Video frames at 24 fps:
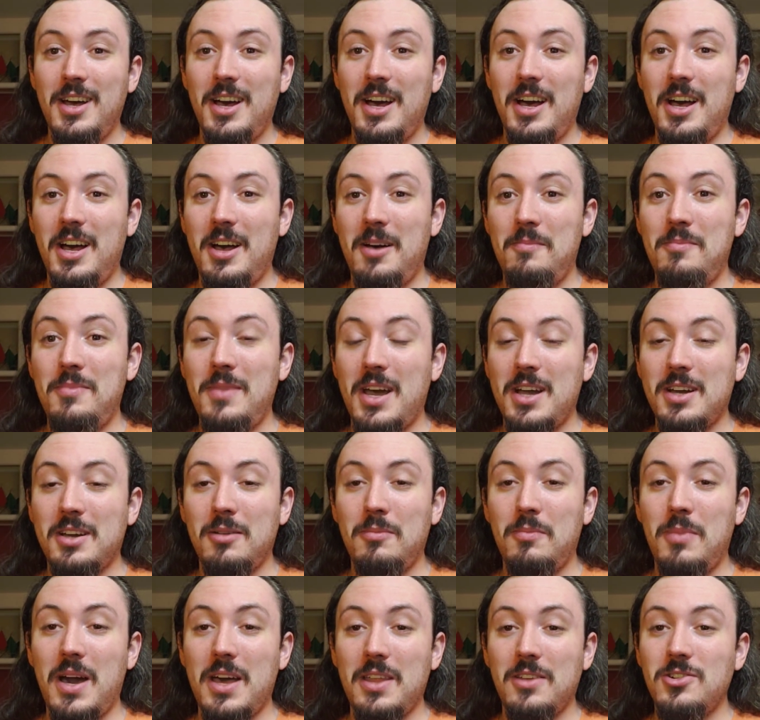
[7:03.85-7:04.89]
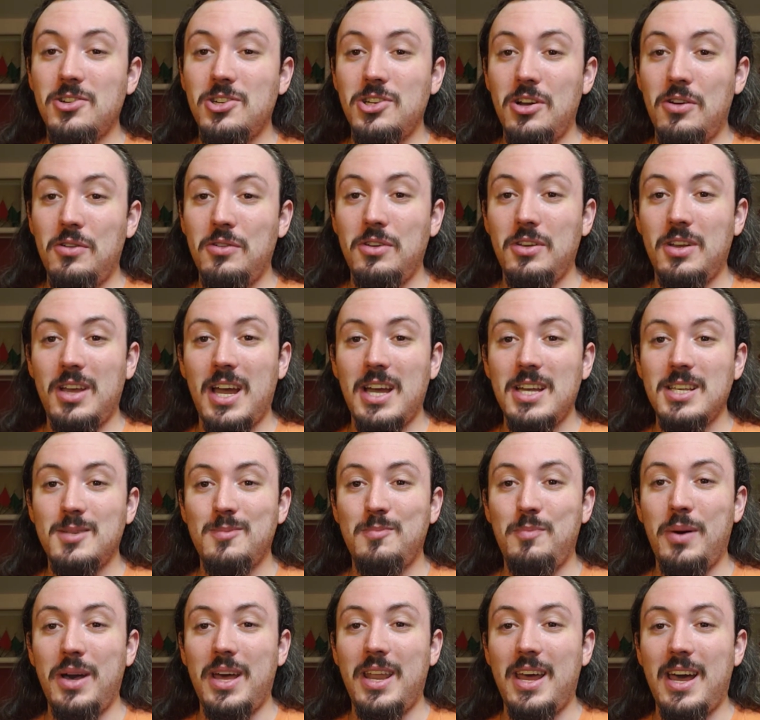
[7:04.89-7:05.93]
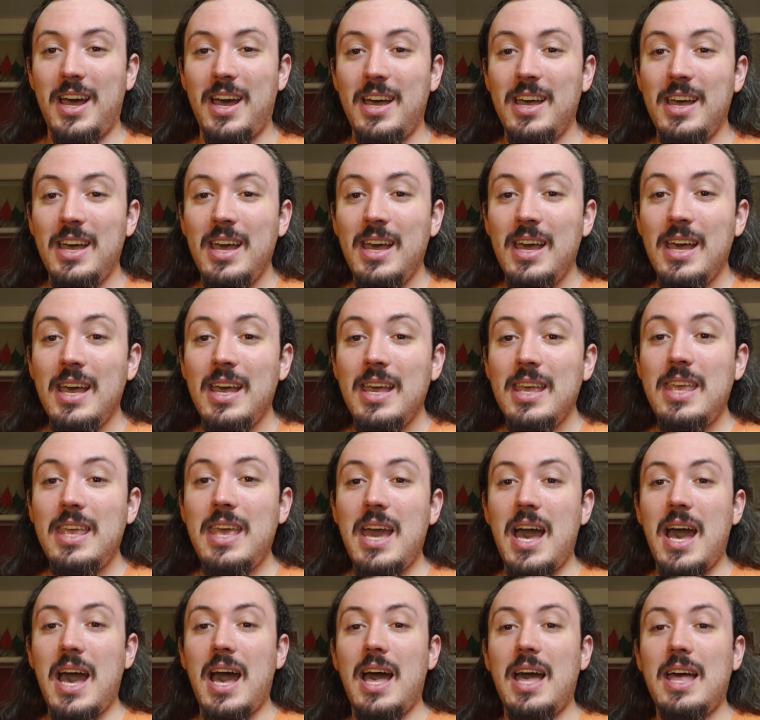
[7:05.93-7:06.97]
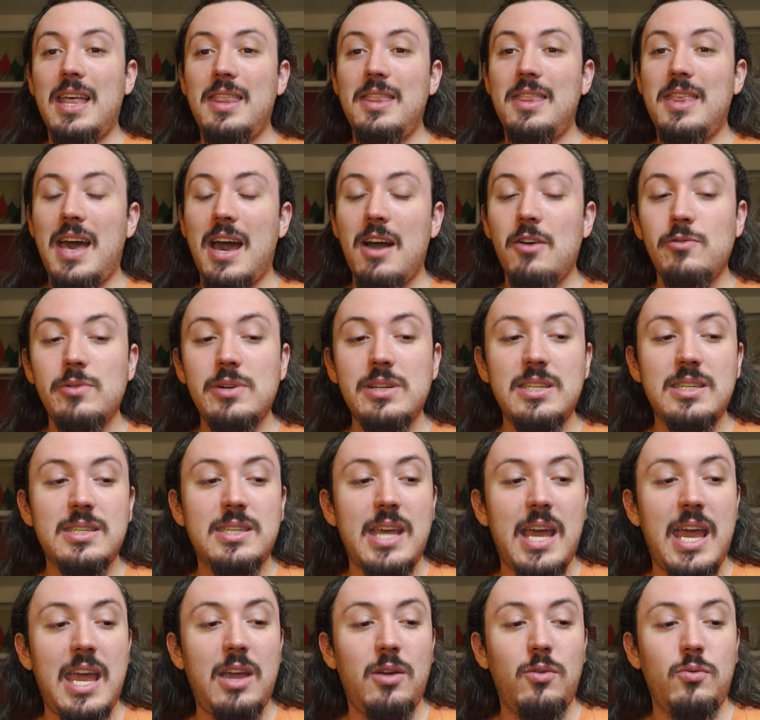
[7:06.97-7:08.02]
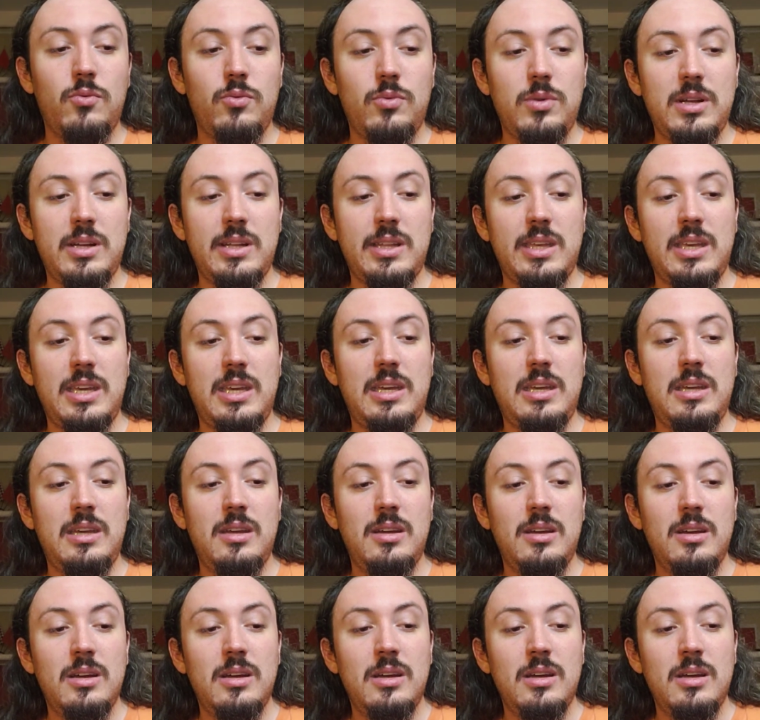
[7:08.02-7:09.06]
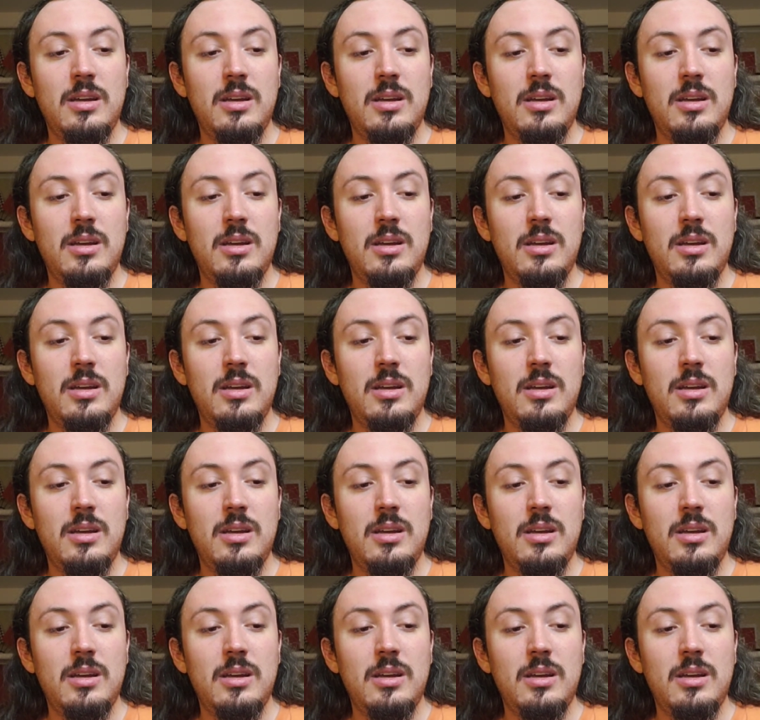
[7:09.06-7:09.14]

I'm um, not going to bother showing you guys. But uh, yeah, that was a really